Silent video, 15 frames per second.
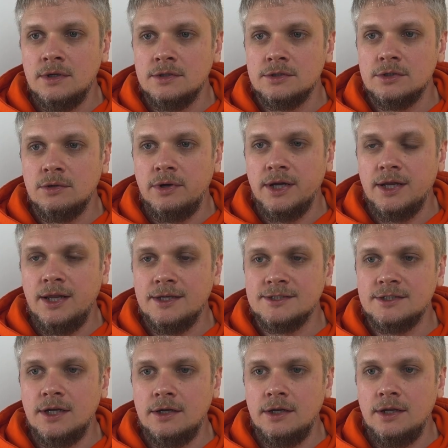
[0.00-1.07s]
So I click
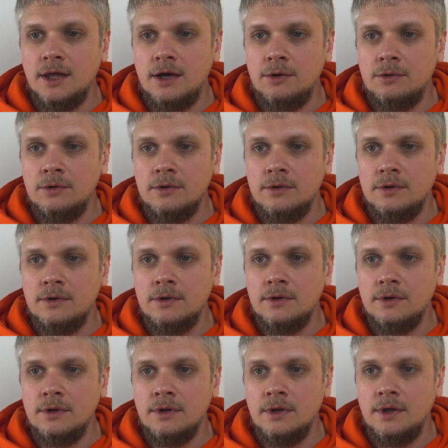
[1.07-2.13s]
Study Now.
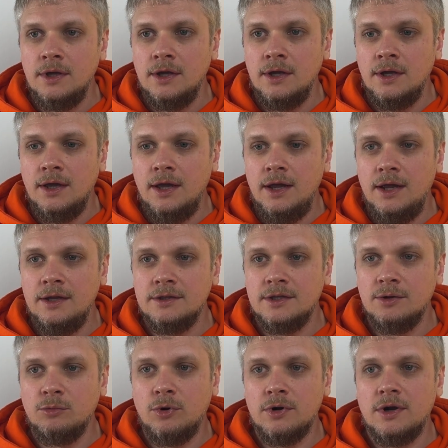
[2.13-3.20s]
And
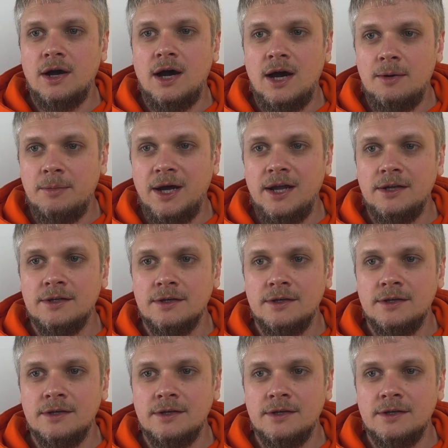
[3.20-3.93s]
the word Arbeit.